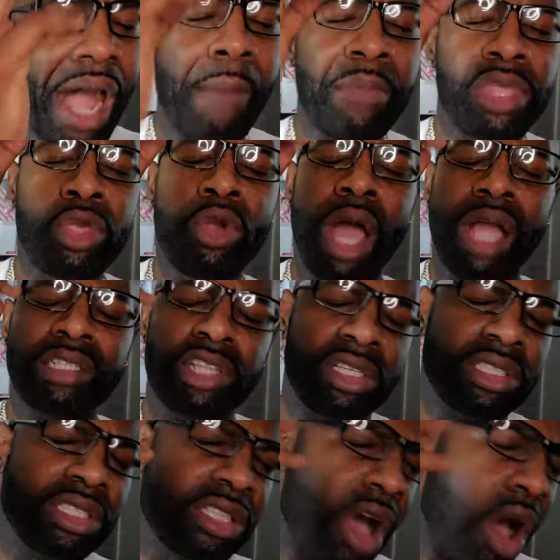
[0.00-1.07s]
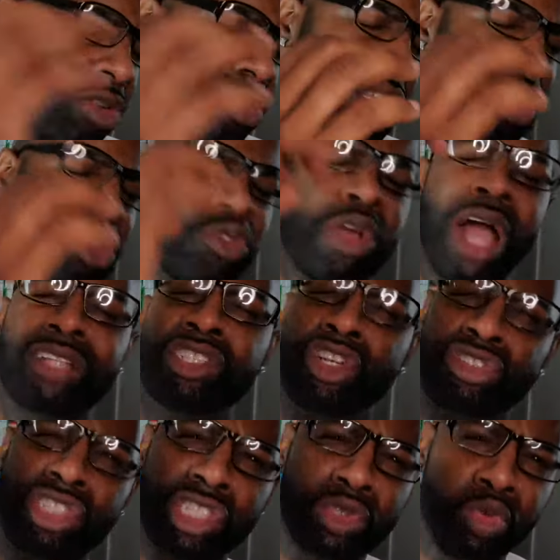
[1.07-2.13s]
I mean, you got your salty. You got
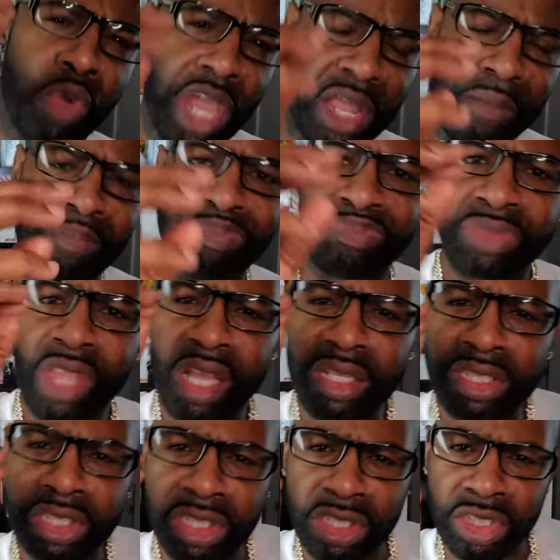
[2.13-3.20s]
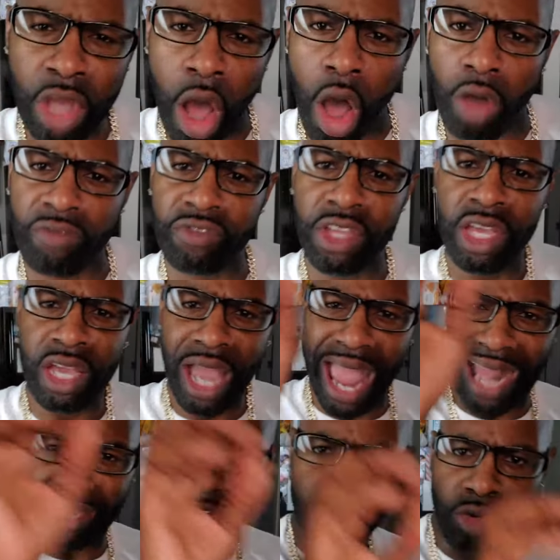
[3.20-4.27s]
your sweet, soft,
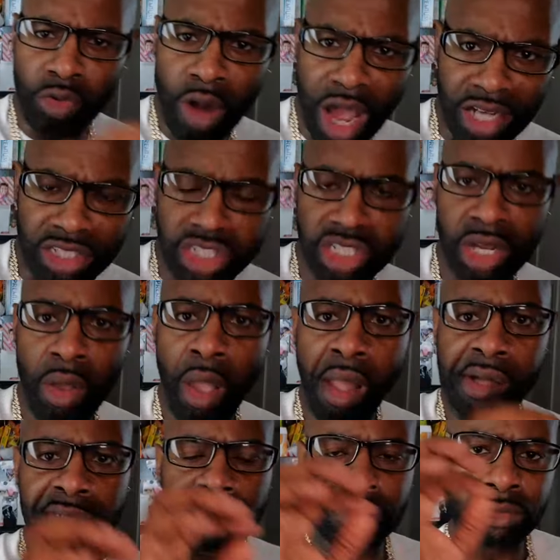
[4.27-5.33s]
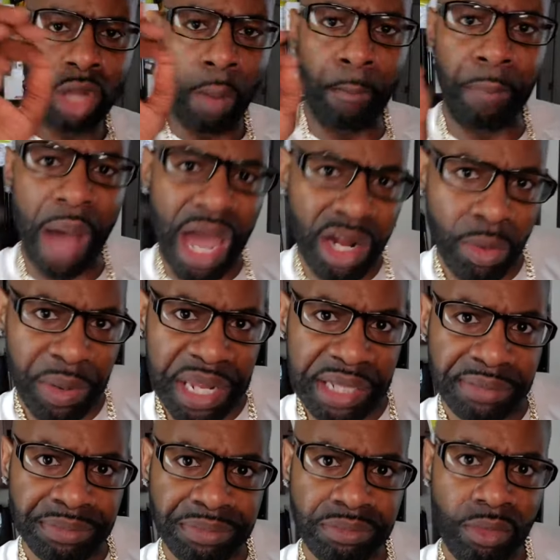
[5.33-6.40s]
and crunch.
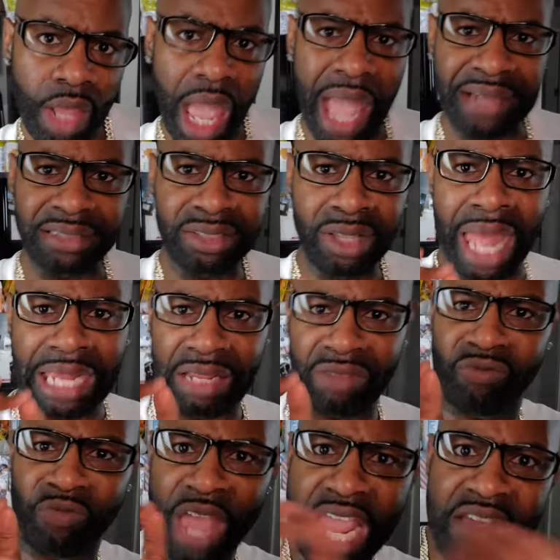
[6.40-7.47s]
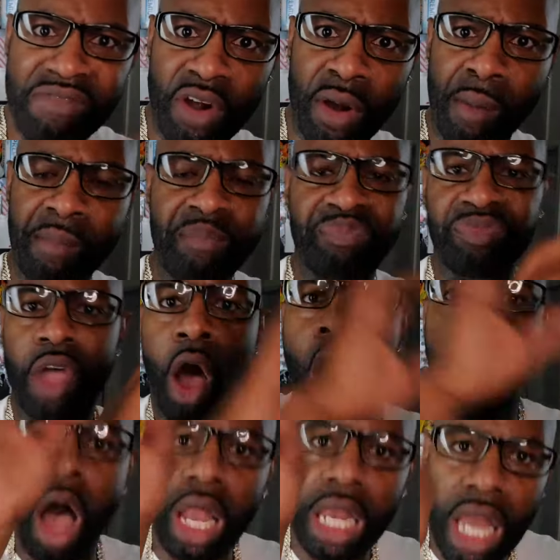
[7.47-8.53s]
Buttery. And, like, flavor.
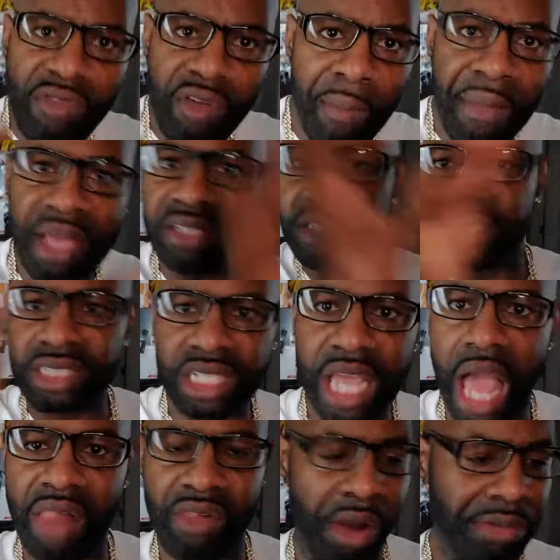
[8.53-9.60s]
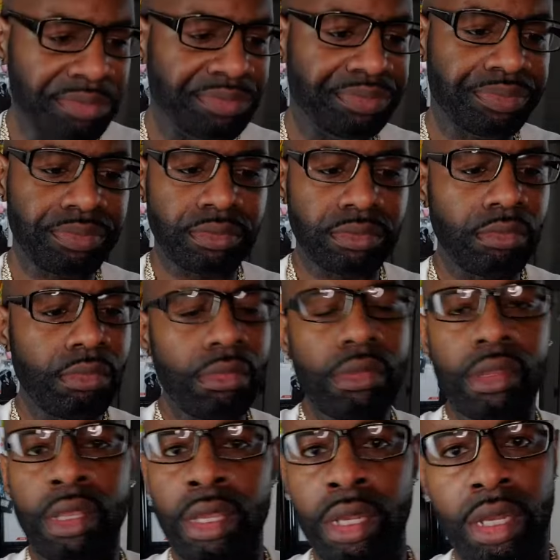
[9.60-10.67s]
All of them mixing together.
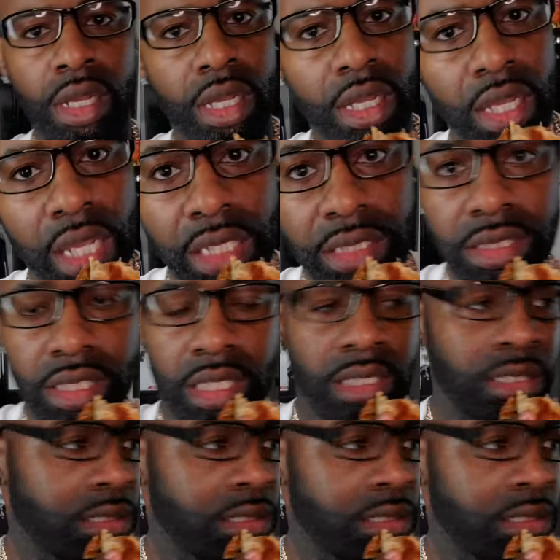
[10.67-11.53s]
It's...